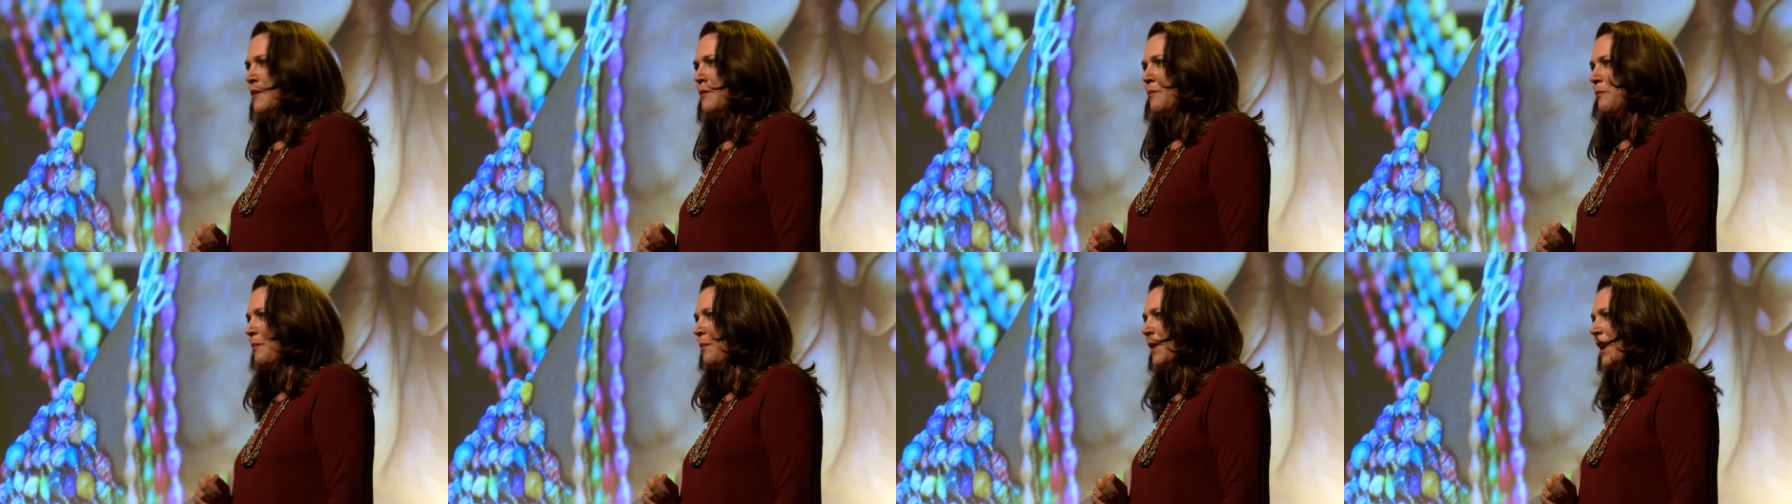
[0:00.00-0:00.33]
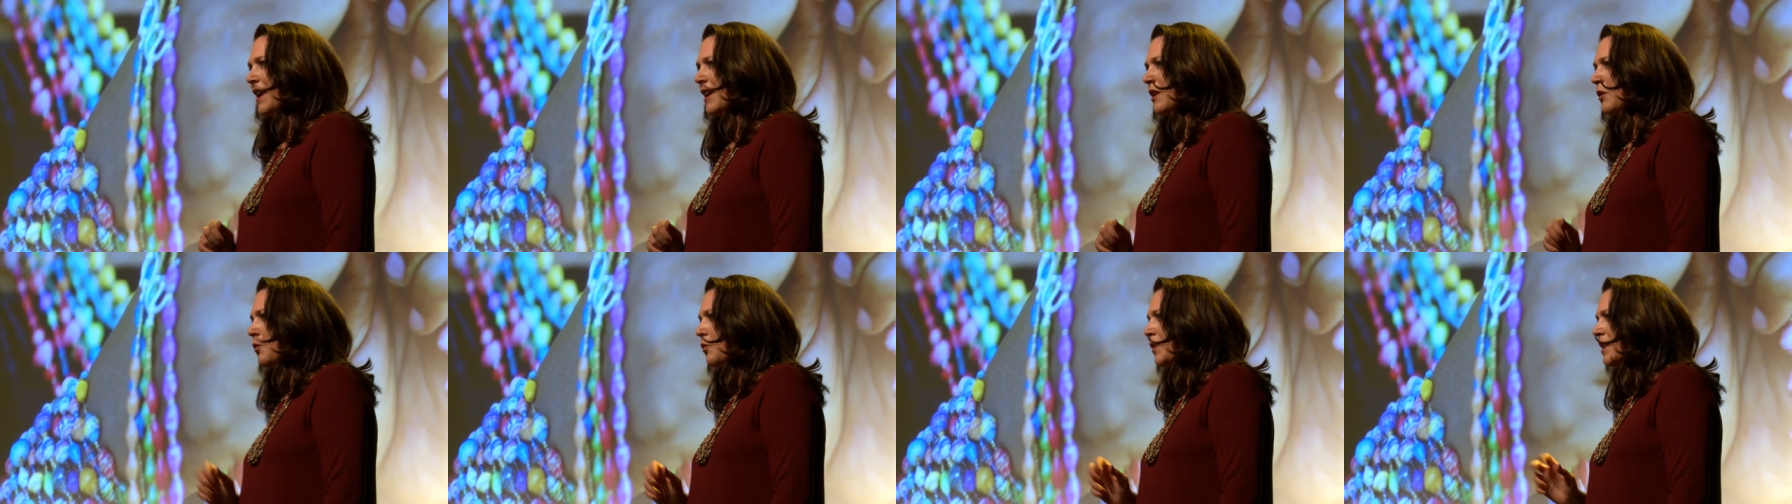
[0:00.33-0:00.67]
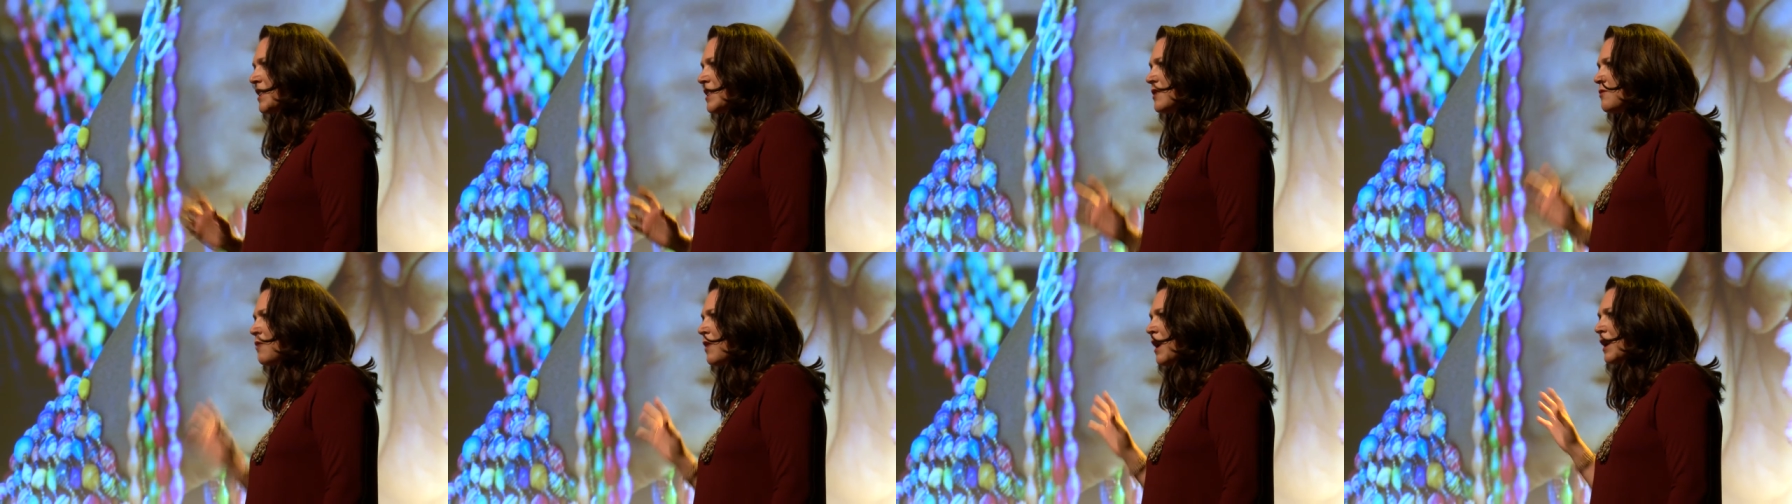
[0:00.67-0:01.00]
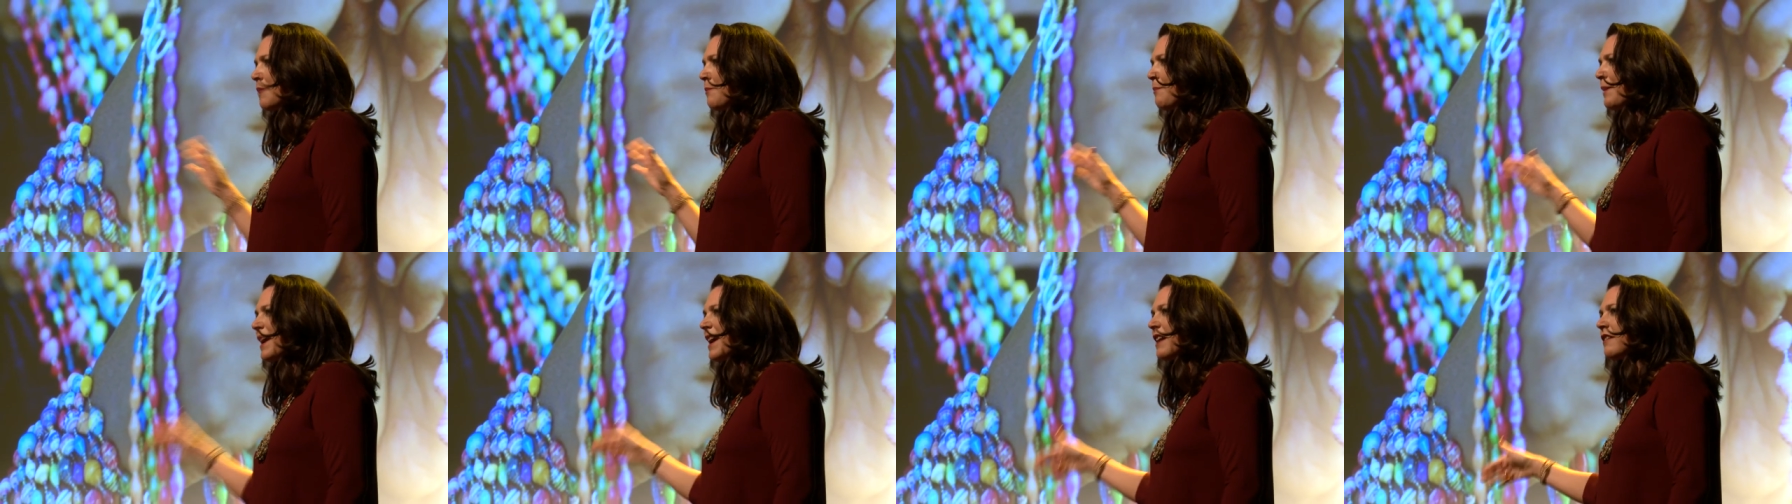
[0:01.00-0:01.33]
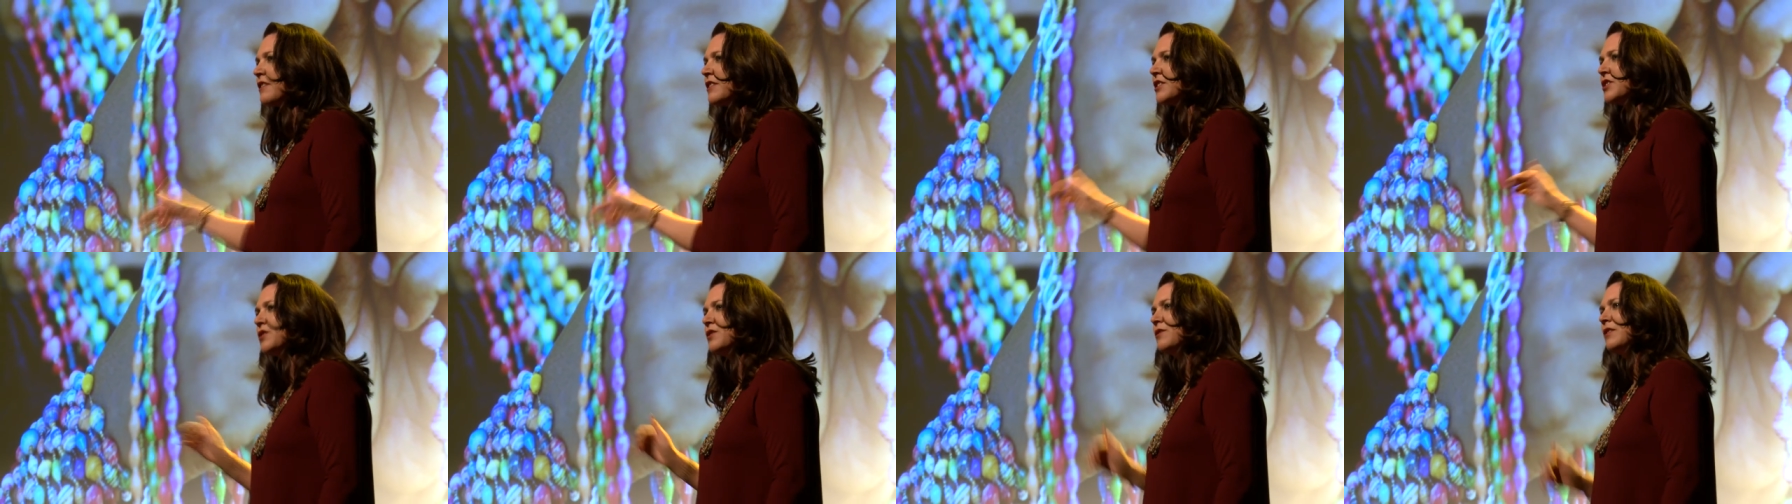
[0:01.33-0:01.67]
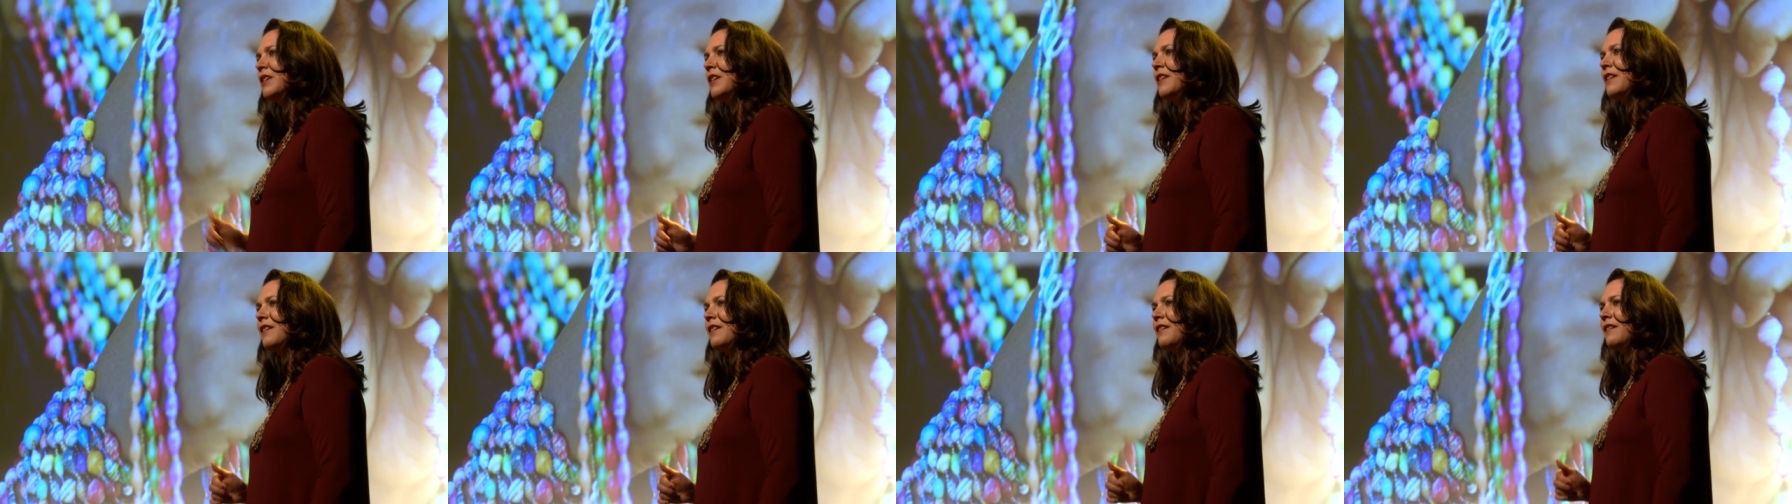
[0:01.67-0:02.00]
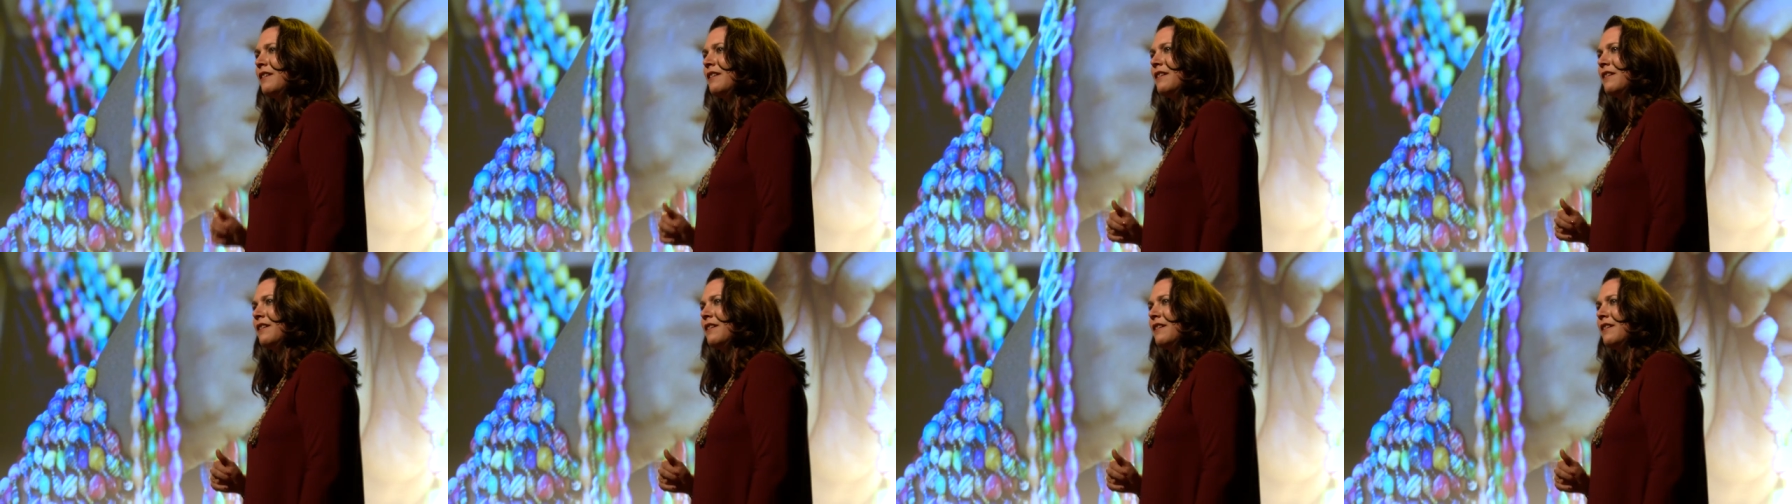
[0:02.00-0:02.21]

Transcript: But we didn't want to parachute in,